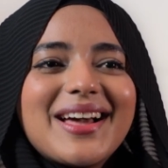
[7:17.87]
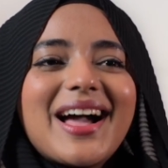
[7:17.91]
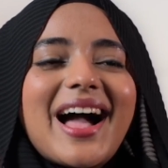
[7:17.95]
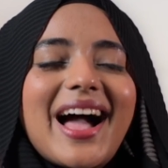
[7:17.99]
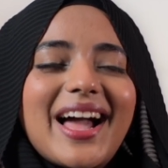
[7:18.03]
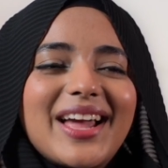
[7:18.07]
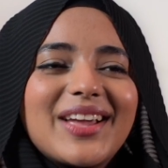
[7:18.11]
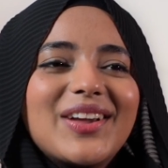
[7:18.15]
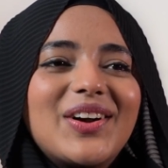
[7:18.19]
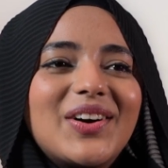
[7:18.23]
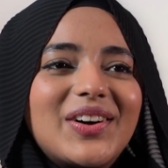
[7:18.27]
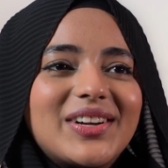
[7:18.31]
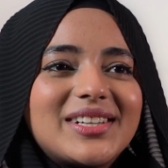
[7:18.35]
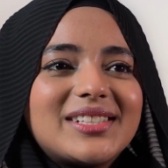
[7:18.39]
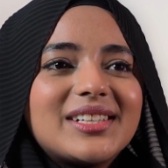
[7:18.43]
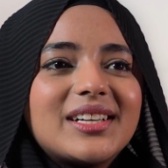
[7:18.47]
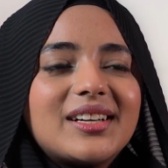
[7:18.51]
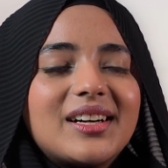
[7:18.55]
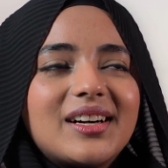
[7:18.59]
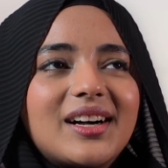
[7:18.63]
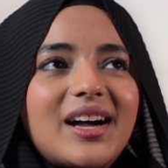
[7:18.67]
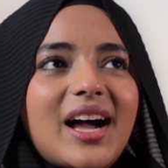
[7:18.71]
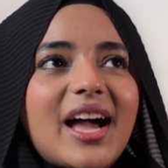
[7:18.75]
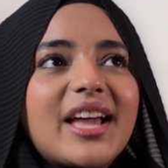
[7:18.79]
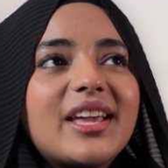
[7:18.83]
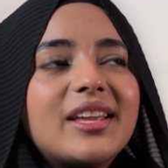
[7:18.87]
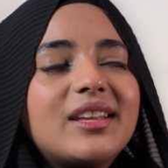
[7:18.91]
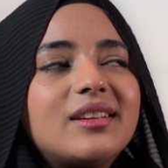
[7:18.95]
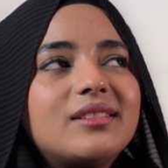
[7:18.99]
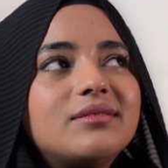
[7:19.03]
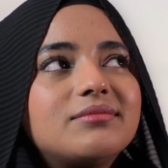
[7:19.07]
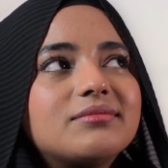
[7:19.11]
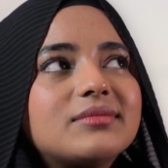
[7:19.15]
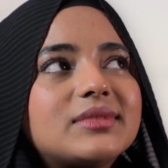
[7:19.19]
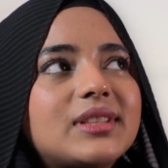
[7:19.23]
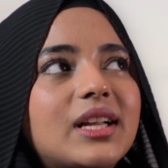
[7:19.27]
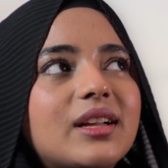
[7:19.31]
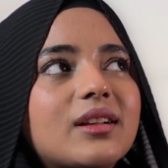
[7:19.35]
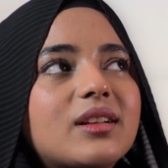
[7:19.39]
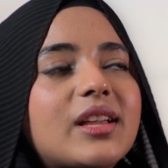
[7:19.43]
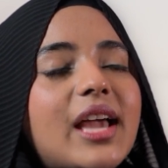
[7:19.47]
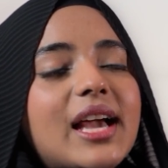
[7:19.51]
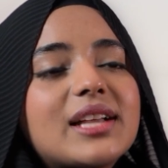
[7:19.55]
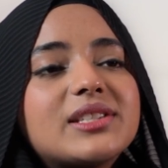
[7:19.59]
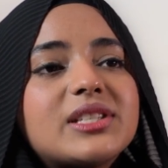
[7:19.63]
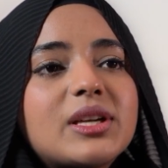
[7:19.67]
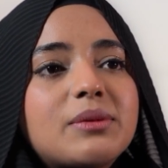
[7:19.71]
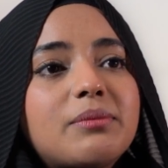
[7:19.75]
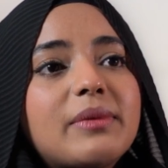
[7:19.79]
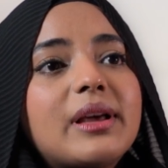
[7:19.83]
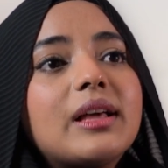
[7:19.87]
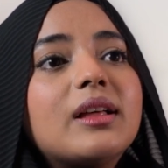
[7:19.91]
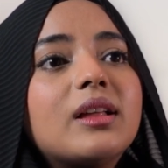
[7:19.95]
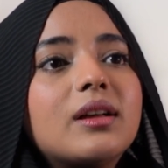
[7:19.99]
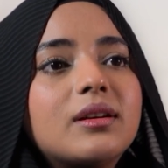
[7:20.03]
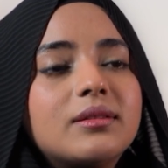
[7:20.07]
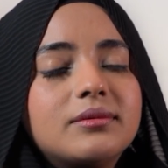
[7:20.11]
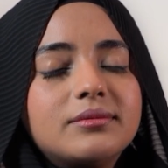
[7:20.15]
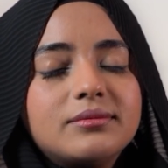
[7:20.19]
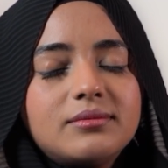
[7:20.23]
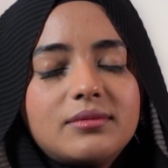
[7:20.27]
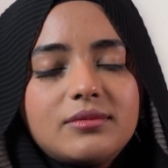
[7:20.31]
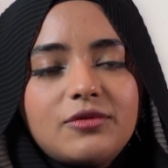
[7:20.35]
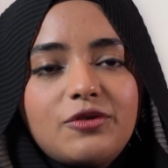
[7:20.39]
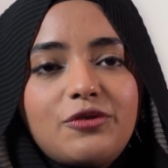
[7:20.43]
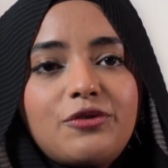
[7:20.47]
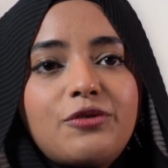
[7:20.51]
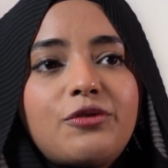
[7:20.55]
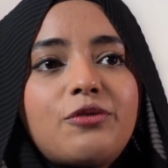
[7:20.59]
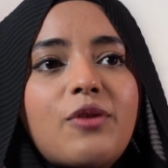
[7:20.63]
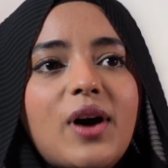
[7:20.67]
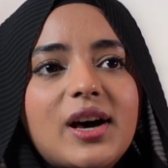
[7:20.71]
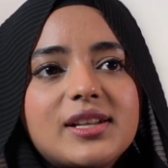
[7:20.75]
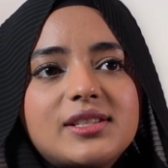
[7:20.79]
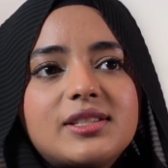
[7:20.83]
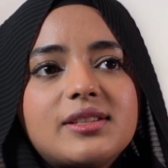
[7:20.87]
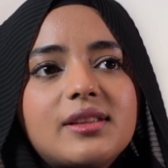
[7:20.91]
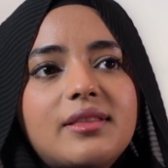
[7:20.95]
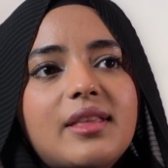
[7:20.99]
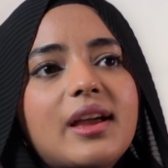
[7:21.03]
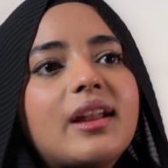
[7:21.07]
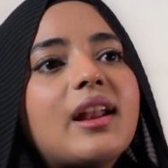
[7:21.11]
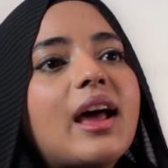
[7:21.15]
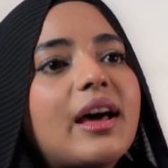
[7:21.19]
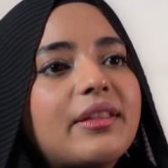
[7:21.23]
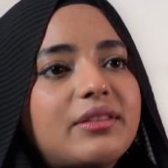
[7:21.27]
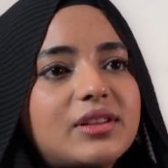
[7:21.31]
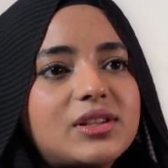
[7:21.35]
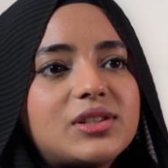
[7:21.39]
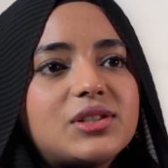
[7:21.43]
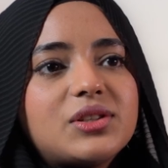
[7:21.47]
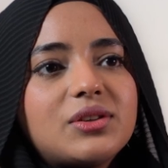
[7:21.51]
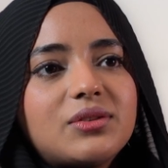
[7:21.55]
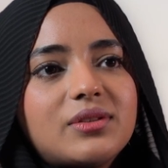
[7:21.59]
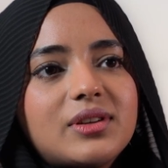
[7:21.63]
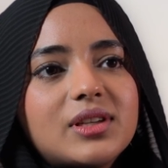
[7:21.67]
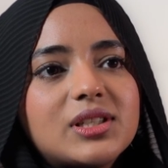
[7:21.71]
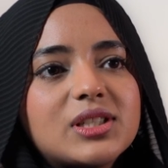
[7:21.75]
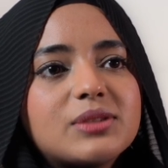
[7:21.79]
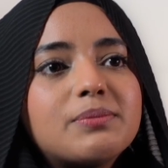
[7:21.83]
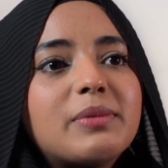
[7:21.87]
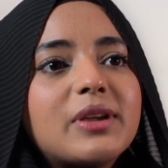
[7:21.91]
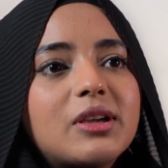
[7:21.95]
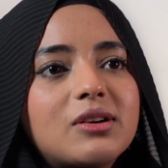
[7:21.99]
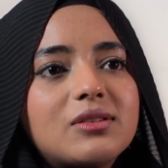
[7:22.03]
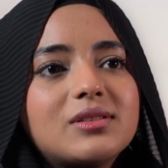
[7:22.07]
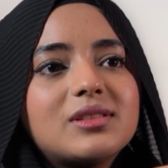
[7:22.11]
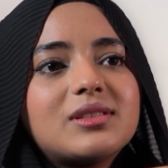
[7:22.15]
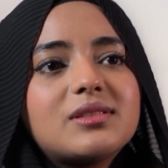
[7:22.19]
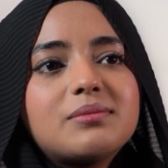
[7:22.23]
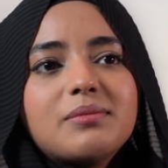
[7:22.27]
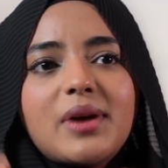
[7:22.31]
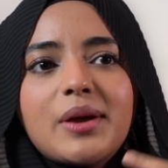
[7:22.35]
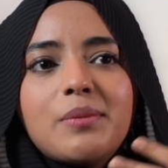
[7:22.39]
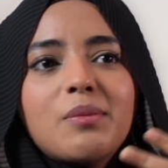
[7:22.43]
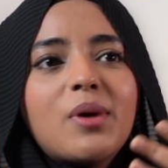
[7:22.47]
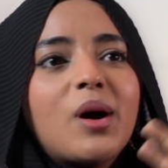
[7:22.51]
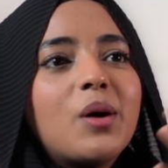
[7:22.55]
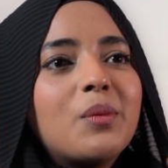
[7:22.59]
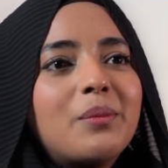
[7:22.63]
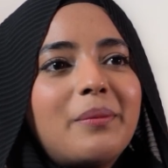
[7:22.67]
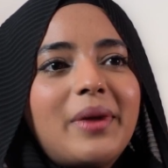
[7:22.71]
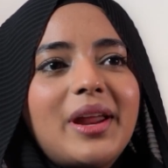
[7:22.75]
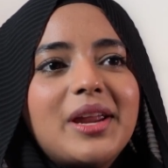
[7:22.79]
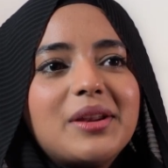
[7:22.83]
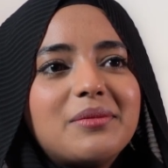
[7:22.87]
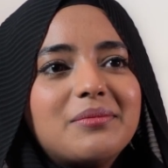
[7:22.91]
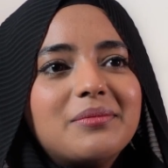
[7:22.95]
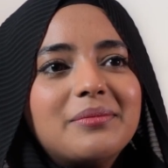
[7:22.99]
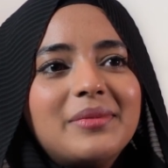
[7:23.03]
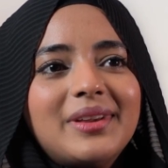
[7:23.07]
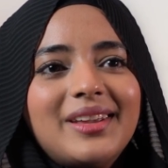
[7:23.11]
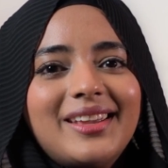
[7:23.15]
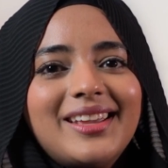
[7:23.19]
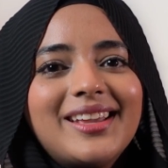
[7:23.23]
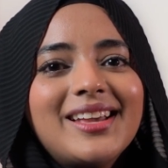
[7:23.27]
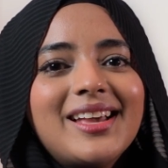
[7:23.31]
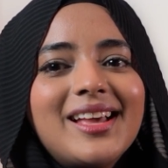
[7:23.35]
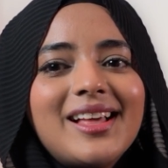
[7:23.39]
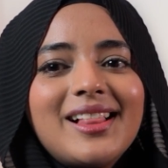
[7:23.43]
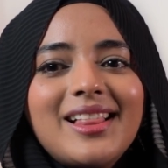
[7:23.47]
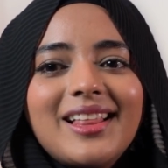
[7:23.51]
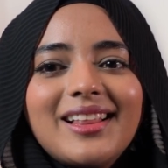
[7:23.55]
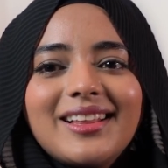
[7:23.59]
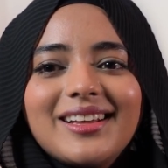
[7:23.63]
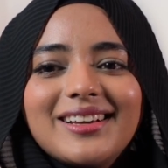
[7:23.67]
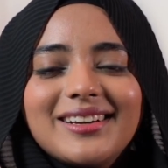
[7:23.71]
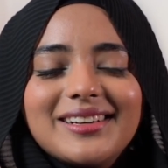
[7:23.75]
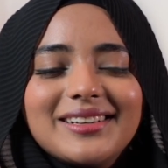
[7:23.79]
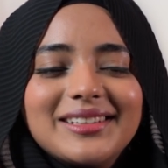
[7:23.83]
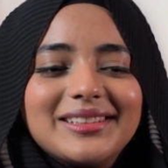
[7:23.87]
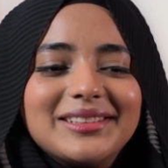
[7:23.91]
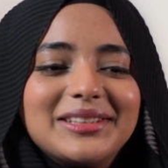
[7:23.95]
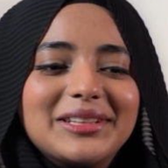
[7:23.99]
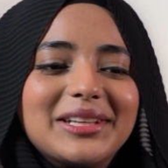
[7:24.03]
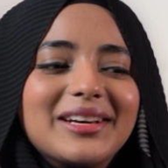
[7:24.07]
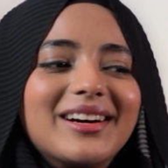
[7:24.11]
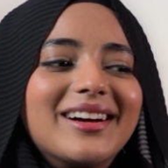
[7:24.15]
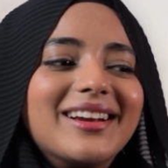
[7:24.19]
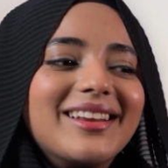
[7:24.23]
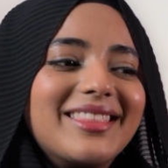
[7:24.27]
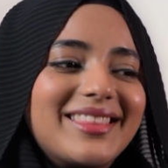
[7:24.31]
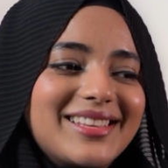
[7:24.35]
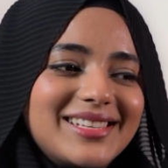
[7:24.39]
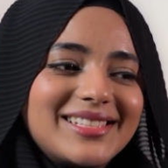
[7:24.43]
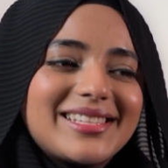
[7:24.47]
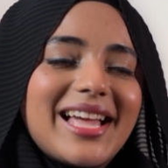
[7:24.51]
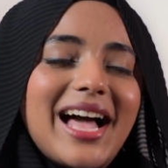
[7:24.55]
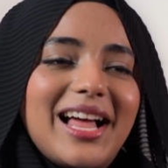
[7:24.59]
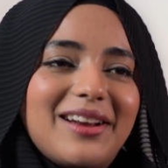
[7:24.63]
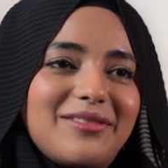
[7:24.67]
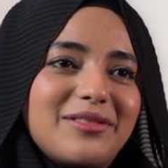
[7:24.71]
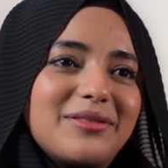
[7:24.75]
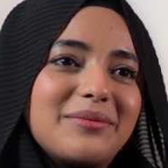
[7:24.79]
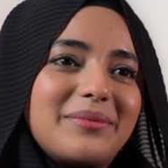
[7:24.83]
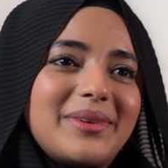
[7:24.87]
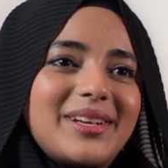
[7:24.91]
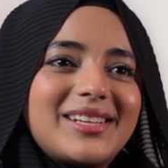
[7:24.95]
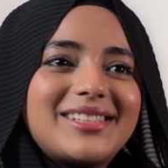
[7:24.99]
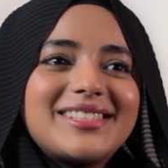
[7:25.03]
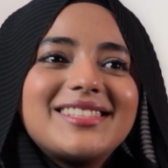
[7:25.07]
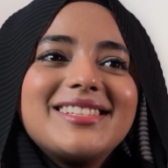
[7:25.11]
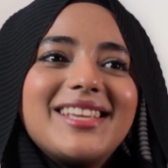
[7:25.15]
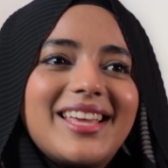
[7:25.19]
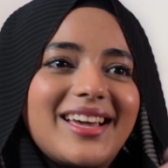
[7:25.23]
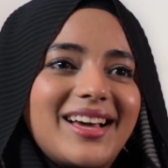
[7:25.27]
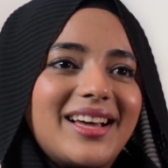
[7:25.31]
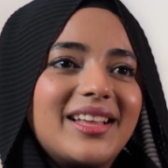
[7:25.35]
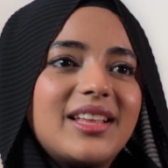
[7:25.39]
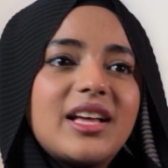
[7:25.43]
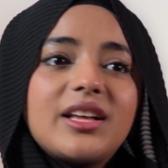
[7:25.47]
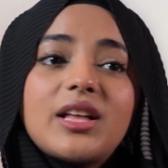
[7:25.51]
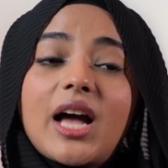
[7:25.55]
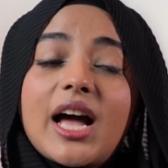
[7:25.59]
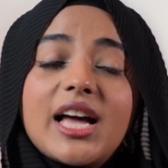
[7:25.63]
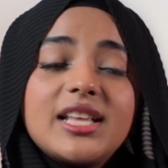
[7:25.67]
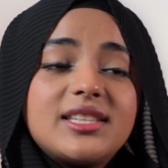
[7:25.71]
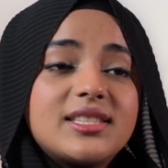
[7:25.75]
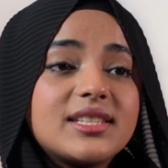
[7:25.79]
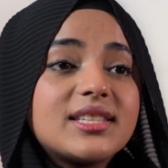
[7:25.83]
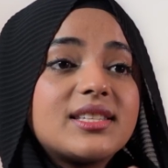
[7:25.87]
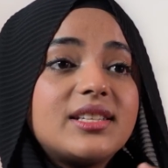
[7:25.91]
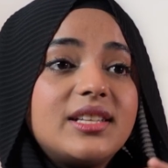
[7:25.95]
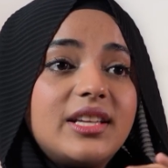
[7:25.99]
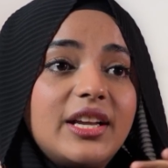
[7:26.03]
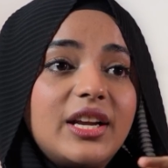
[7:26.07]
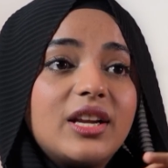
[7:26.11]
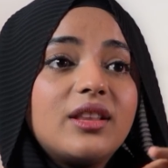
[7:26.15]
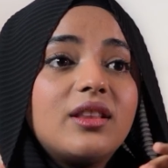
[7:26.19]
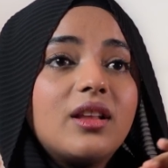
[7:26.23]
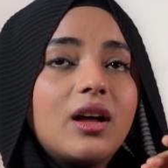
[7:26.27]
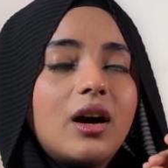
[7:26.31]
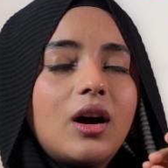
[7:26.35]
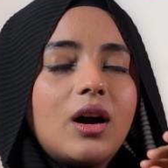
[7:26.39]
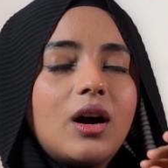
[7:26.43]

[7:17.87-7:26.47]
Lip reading: I catch up faster than other students because my mom made me learn this alphabets. Yeah, I just knew